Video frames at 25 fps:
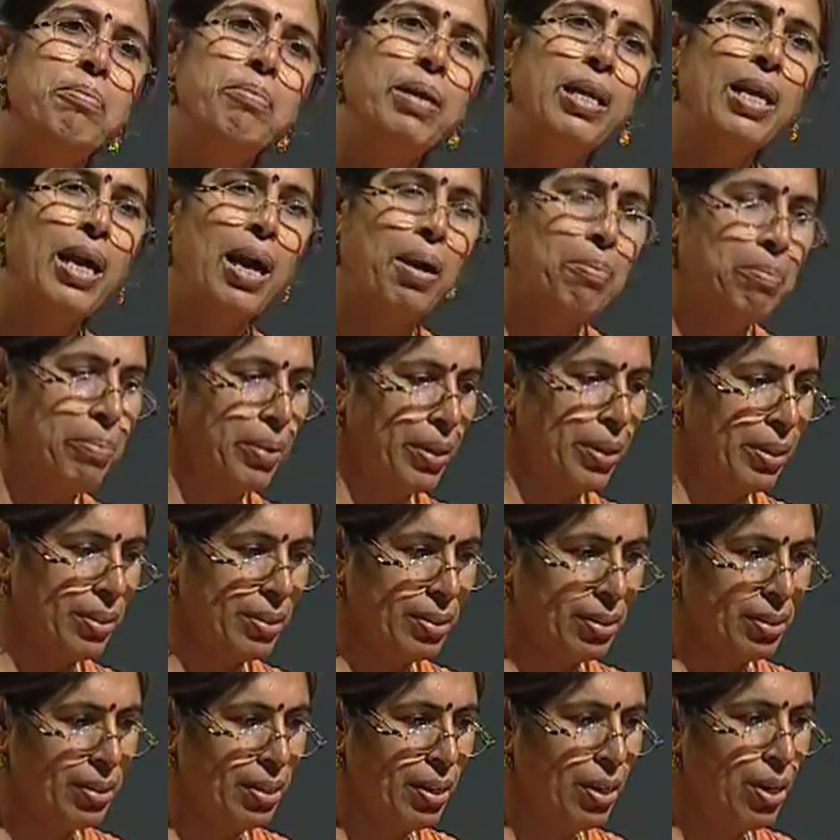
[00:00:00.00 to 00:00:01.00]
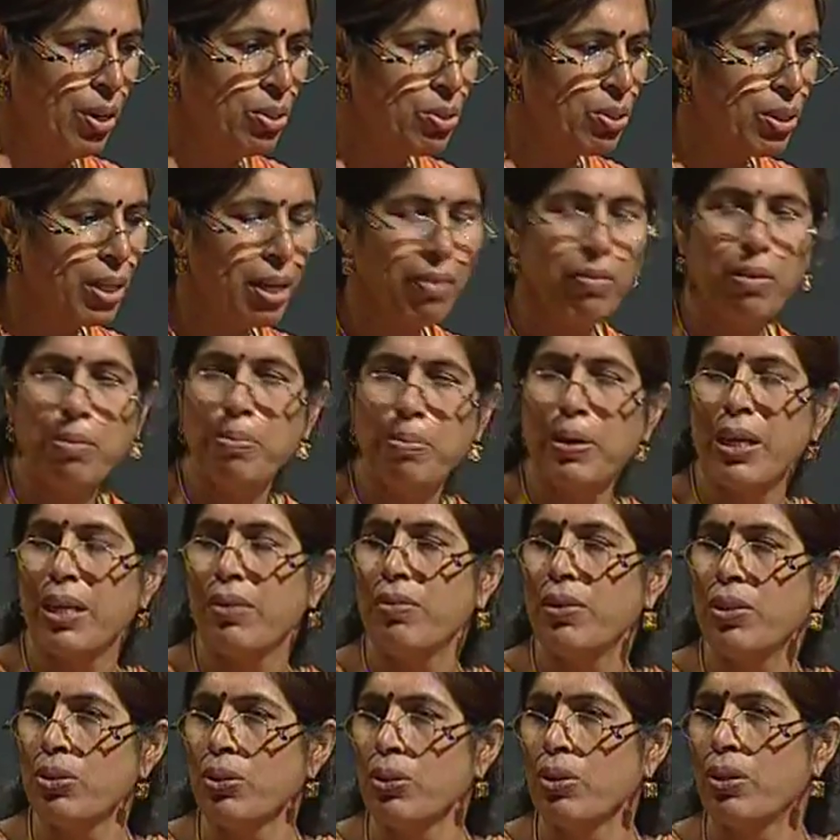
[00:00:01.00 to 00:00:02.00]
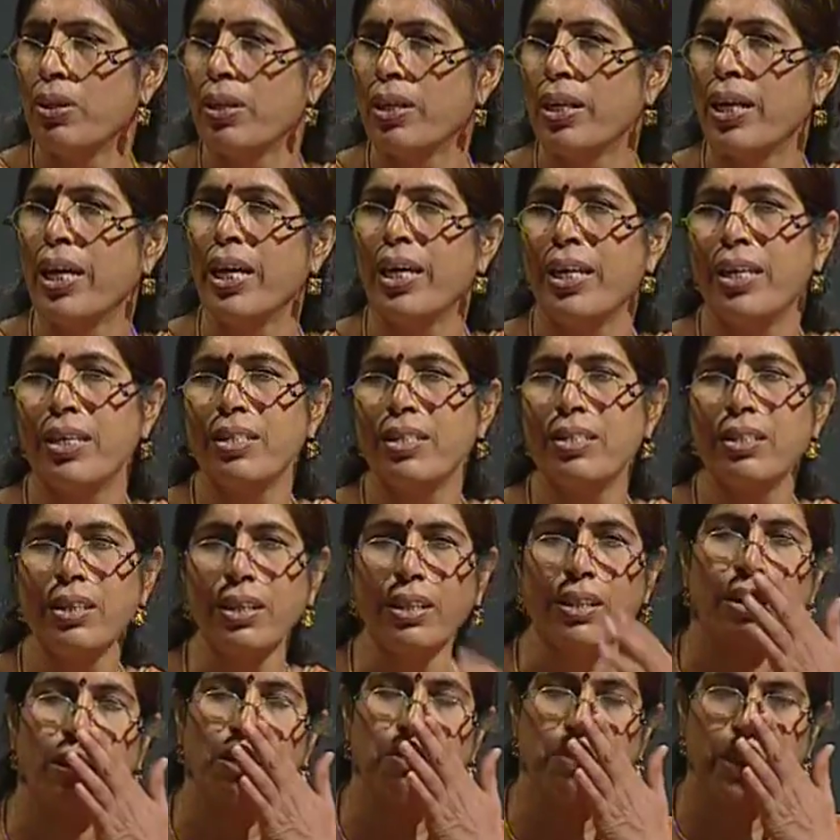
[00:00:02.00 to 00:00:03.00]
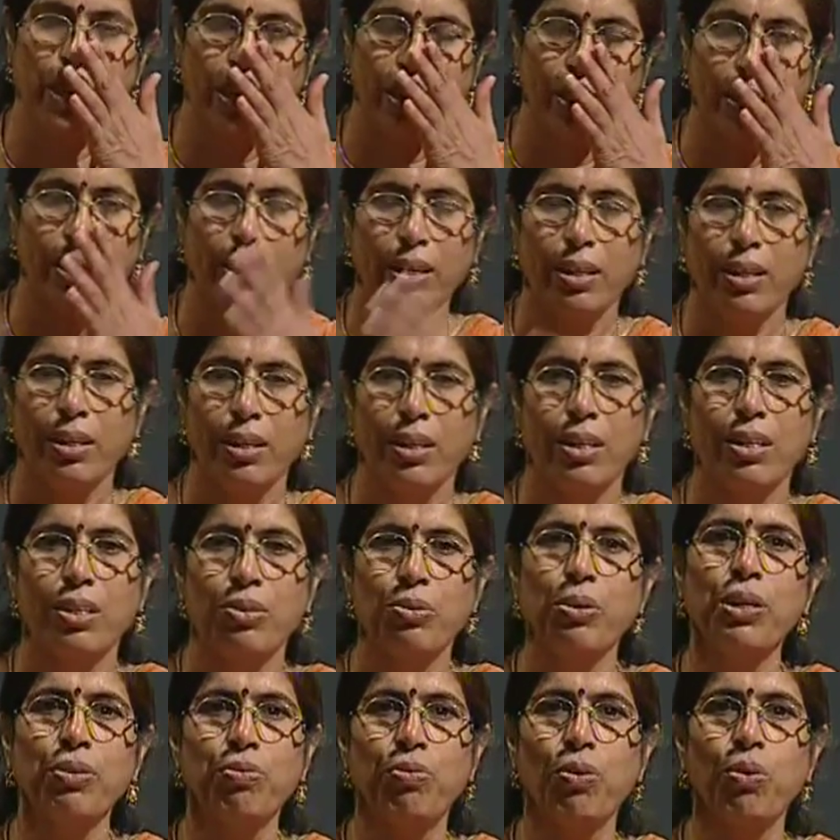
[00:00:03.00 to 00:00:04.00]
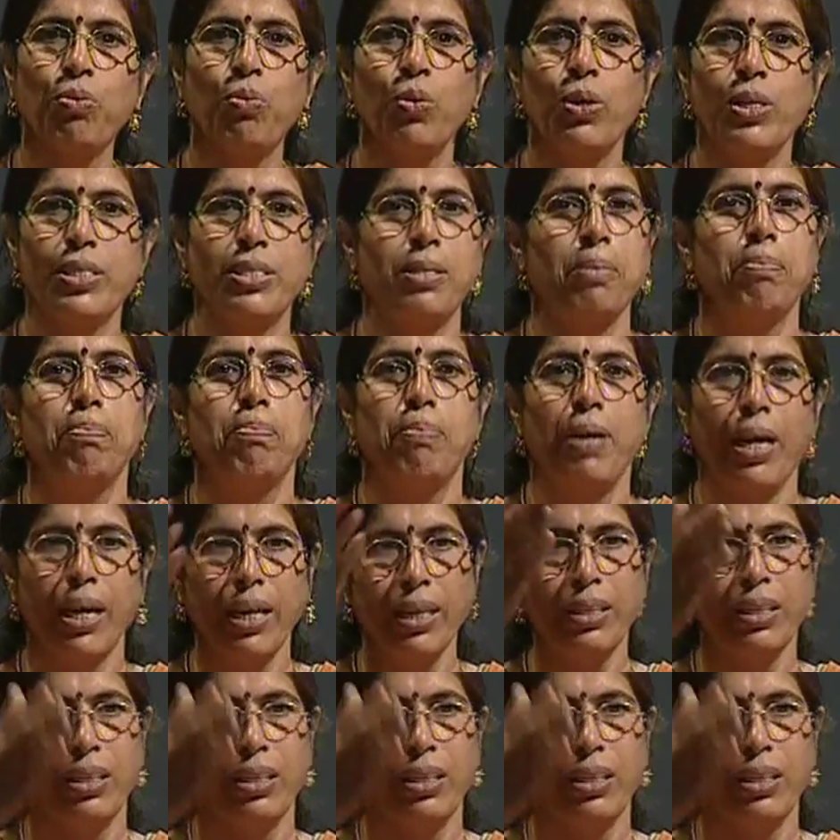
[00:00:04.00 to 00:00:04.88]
milliamperes. So they will be given to ADC, there will be a 24 volt supply,